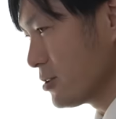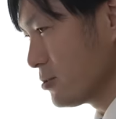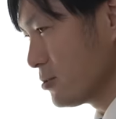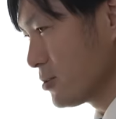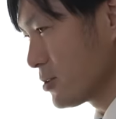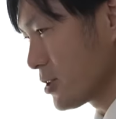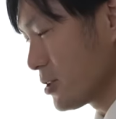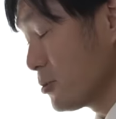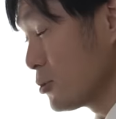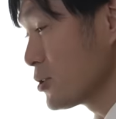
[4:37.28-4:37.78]
You
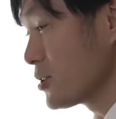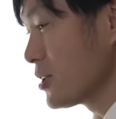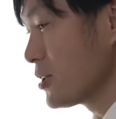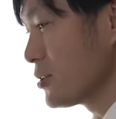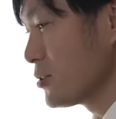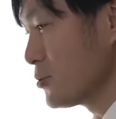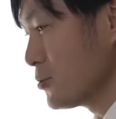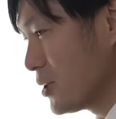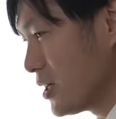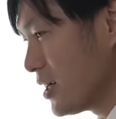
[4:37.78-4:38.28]
might be
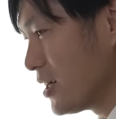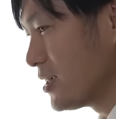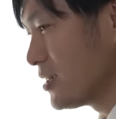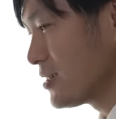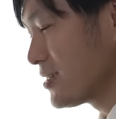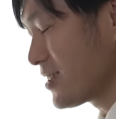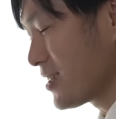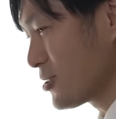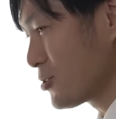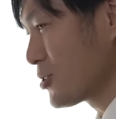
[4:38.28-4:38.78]
able to hide
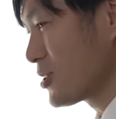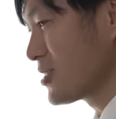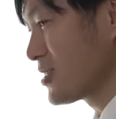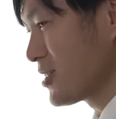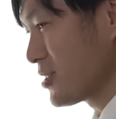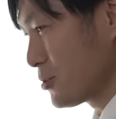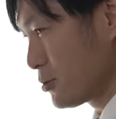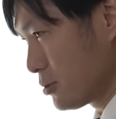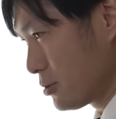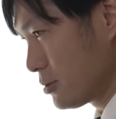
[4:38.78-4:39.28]
your
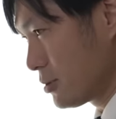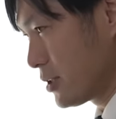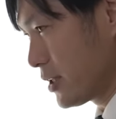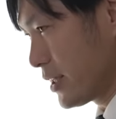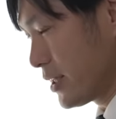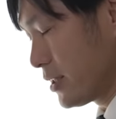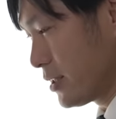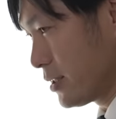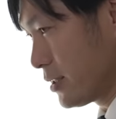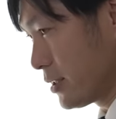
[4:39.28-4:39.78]
tattoos during the
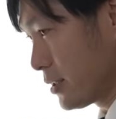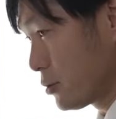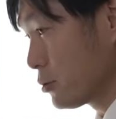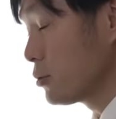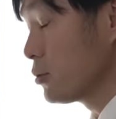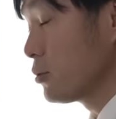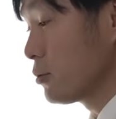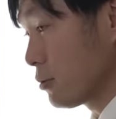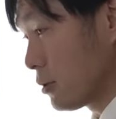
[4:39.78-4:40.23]
interview and get the